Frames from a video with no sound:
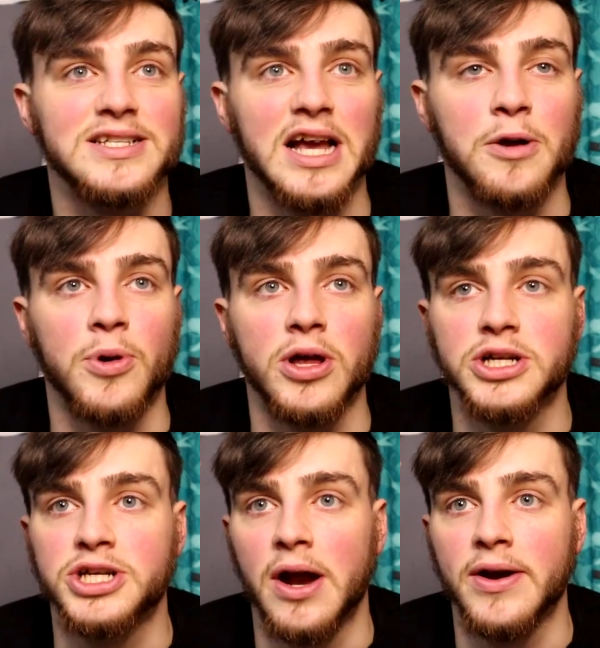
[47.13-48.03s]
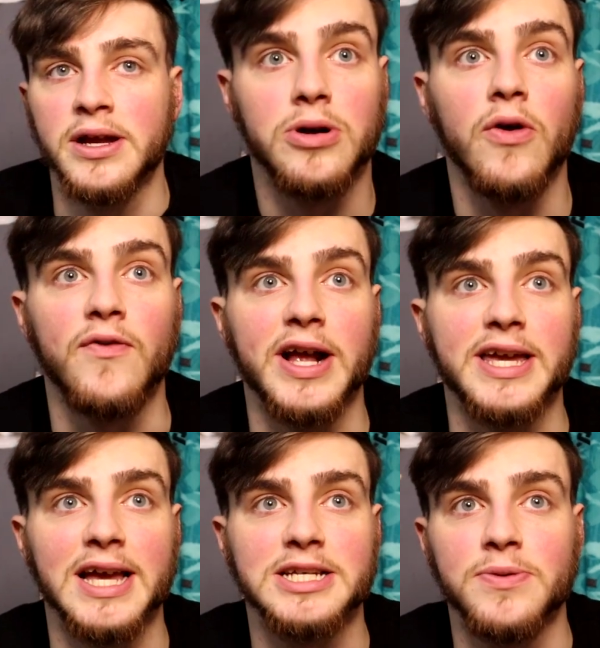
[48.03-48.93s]
Set the point of the cherry. Overhead
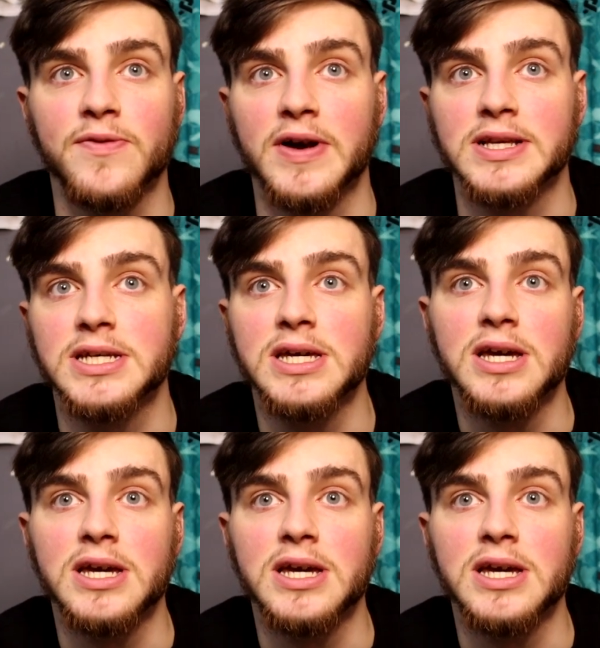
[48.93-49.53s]
kick, so we fancy.